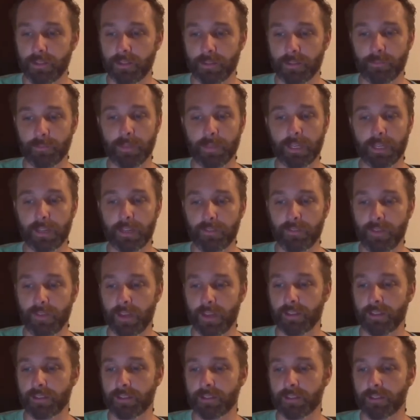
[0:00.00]
big
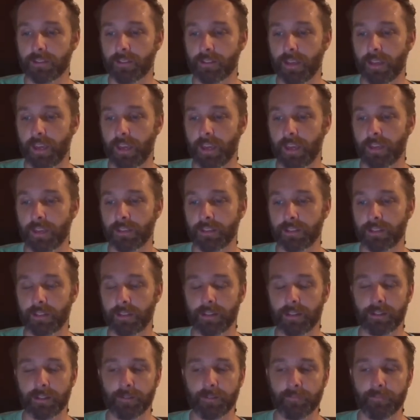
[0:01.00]
event, and
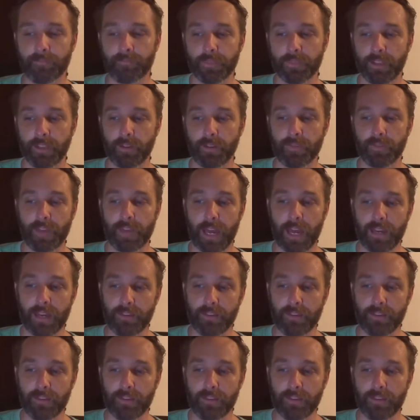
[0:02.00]
that